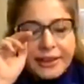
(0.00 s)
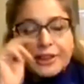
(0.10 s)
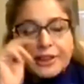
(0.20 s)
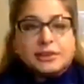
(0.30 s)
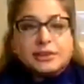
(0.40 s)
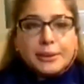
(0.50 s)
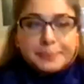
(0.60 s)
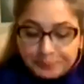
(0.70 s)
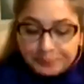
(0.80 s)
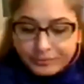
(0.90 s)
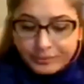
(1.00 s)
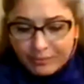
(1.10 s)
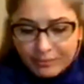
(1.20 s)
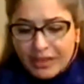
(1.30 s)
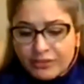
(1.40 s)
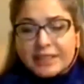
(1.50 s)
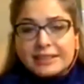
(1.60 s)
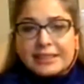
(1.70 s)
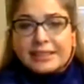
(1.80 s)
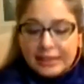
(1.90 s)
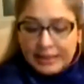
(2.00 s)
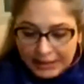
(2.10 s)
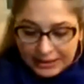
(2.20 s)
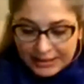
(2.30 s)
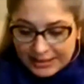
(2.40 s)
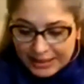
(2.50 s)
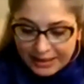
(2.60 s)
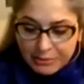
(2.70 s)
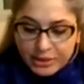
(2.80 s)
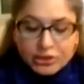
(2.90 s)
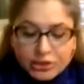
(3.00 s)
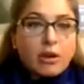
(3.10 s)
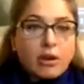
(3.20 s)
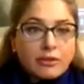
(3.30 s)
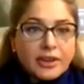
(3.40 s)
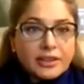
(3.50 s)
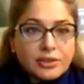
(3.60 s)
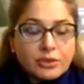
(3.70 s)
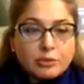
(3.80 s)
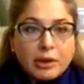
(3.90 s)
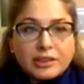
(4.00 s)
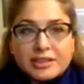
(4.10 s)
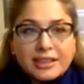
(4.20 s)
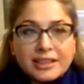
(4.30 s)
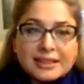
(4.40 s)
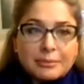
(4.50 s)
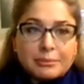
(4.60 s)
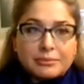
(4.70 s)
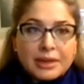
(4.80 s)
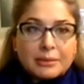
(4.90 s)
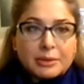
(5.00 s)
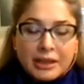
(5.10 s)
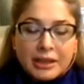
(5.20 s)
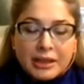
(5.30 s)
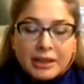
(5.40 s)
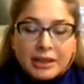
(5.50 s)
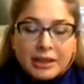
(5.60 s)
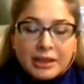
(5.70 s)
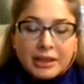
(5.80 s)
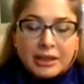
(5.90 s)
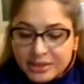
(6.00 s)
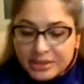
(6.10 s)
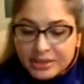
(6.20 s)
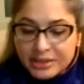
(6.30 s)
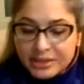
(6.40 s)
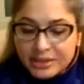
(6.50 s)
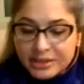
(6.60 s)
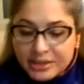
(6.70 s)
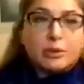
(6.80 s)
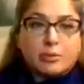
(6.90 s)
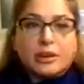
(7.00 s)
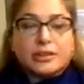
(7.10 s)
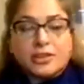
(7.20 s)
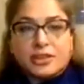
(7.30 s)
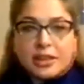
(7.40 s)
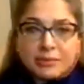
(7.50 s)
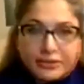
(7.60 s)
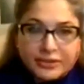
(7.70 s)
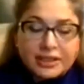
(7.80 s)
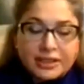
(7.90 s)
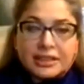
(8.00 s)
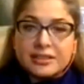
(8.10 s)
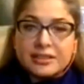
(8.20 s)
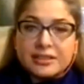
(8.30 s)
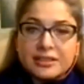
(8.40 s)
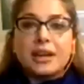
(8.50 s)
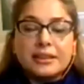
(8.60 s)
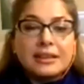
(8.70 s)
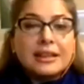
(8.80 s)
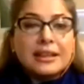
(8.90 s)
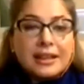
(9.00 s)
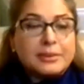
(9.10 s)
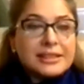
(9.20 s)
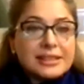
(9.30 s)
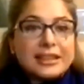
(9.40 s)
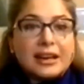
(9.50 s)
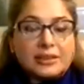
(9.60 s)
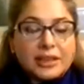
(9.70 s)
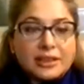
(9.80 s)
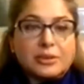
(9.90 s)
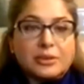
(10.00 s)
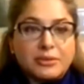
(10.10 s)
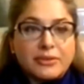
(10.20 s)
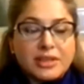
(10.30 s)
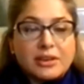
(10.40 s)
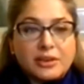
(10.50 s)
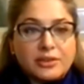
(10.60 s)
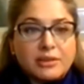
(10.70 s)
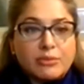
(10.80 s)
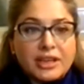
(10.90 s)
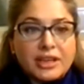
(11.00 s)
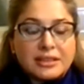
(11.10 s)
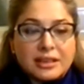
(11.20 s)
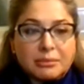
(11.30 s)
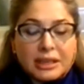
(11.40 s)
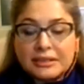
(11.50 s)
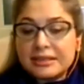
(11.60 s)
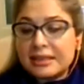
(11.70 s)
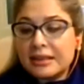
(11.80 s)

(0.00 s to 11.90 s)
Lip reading: you. So, firstly, as I said, I'm a new convert to politics. I'm a parliamentarian. Yes, I don't know yet if I'm a politician. I'm definitely a technocrat. We'll see how that goes. We've still got 3 more years in our basket.